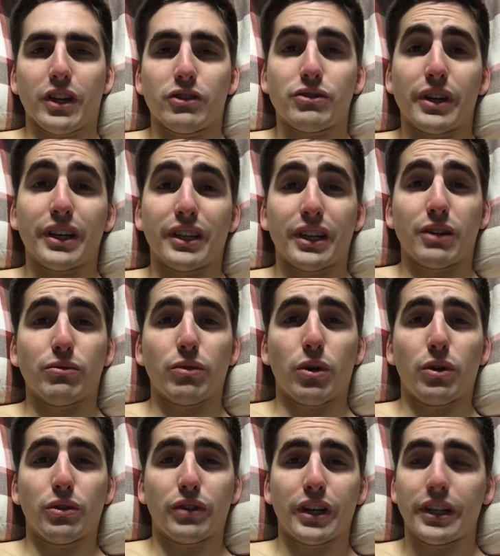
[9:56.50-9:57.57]
trying to like
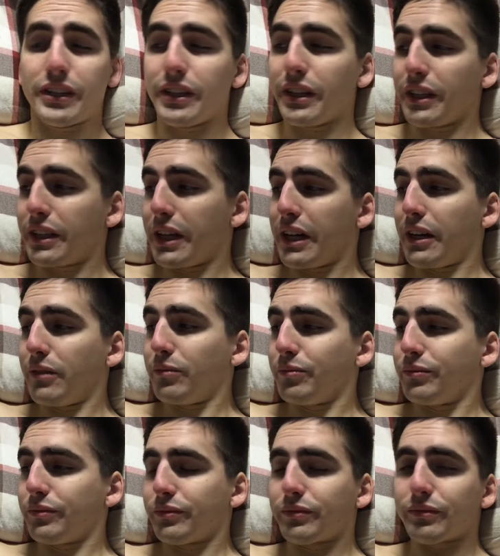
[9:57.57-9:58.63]
roll or anything like that,
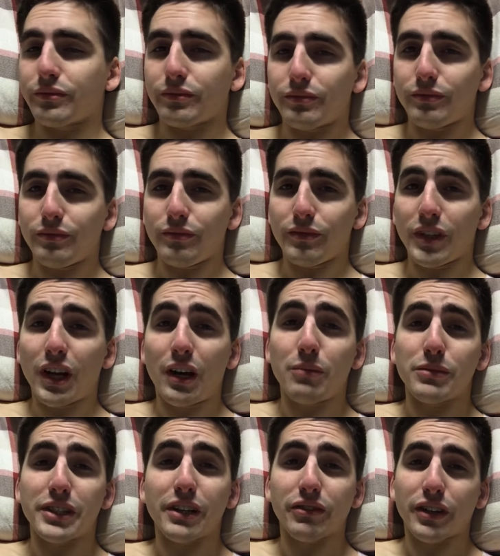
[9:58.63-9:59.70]

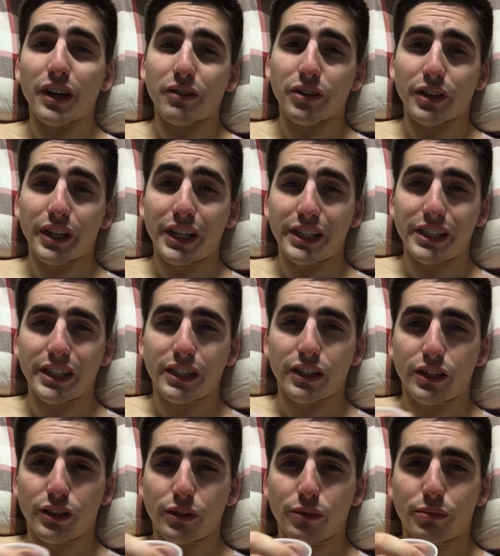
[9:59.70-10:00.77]
It's definitely not very easy to
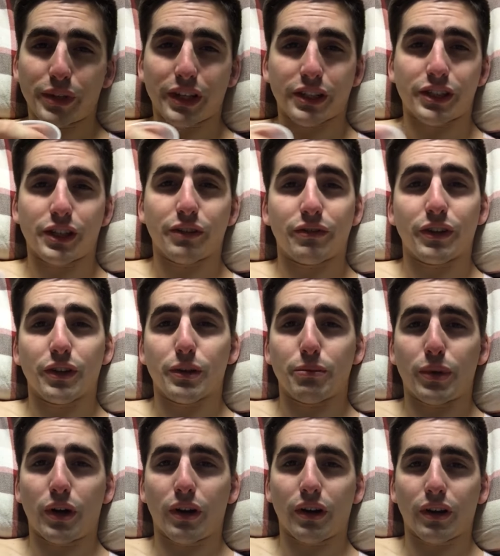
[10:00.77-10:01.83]
do because you can feel the
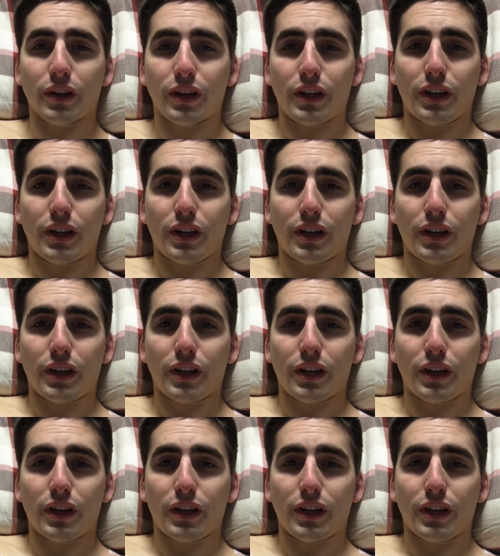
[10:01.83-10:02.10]
bar